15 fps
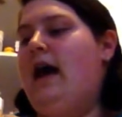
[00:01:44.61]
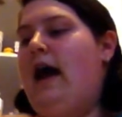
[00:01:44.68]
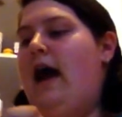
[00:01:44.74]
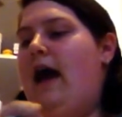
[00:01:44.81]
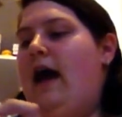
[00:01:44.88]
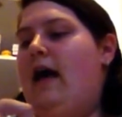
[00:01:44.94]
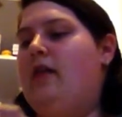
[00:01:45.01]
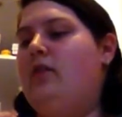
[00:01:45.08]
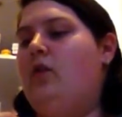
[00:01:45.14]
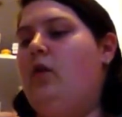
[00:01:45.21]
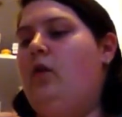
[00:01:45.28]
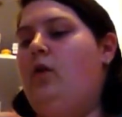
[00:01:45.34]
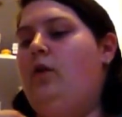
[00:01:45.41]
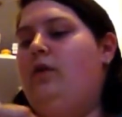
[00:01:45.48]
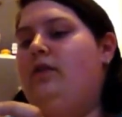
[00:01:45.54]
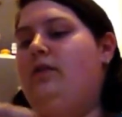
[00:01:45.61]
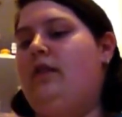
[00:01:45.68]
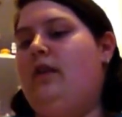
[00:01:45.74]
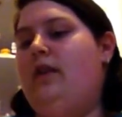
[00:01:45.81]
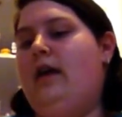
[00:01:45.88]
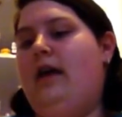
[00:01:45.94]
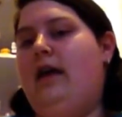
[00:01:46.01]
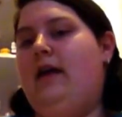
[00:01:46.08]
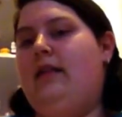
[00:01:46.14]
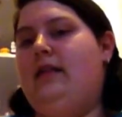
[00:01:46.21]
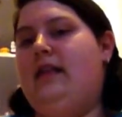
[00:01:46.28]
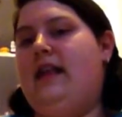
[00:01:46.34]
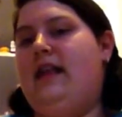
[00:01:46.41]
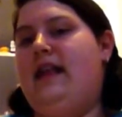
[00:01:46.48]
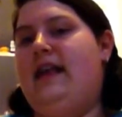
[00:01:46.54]
And
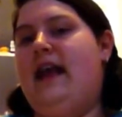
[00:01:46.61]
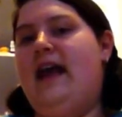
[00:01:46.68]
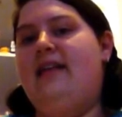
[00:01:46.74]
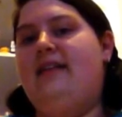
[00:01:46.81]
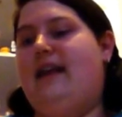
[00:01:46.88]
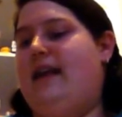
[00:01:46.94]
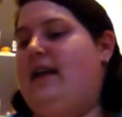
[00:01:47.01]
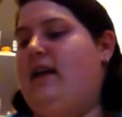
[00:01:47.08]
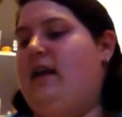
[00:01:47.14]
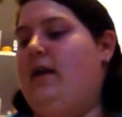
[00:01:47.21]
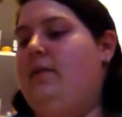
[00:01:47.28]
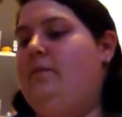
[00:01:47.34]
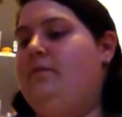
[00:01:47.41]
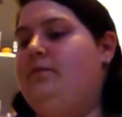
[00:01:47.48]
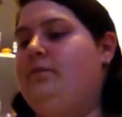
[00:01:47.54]
the caretaker